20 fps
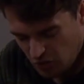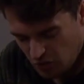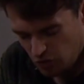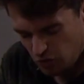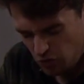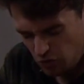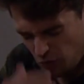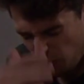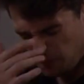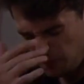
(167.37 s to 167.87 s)

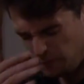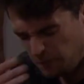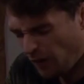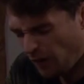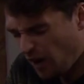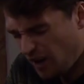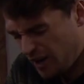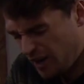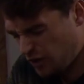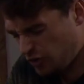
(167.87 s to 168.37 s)
you
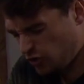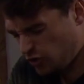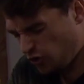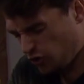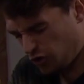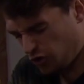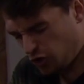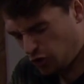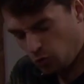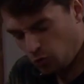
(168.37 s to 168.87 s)
fart,
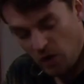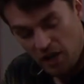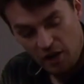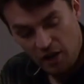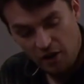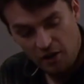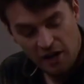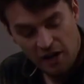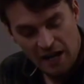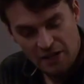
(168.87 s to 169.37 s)
you
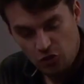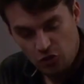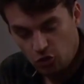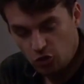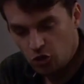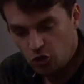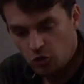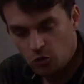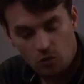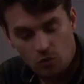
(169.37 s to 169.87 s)
swear, and you
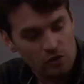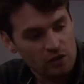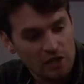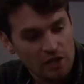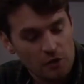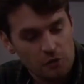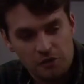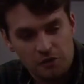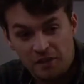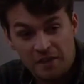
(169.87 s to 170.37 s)
snore
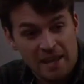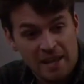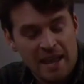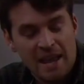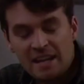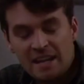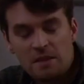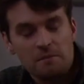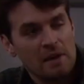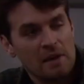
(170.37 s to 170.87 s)
louder than any